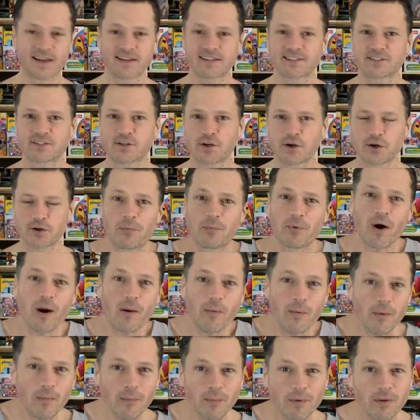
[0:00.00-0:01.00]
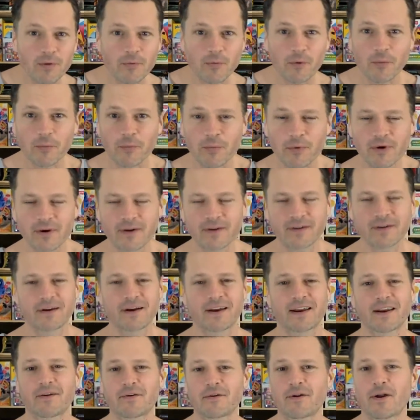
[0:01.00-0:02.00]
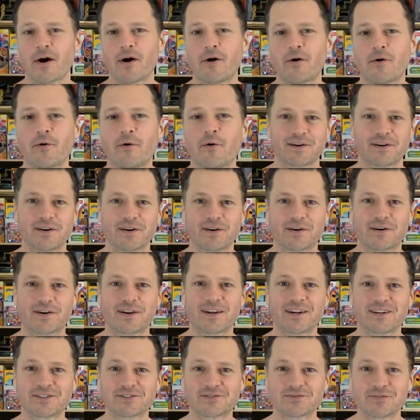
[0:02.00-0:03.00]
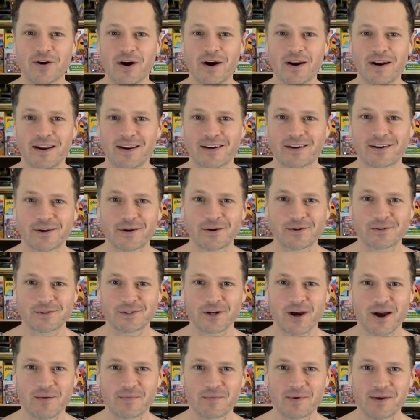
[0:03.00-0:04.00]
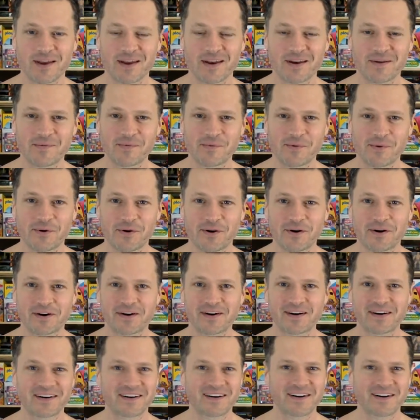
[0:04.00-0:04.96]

It's probably will. I don't know. I'm gonna try not to go shopping anymore.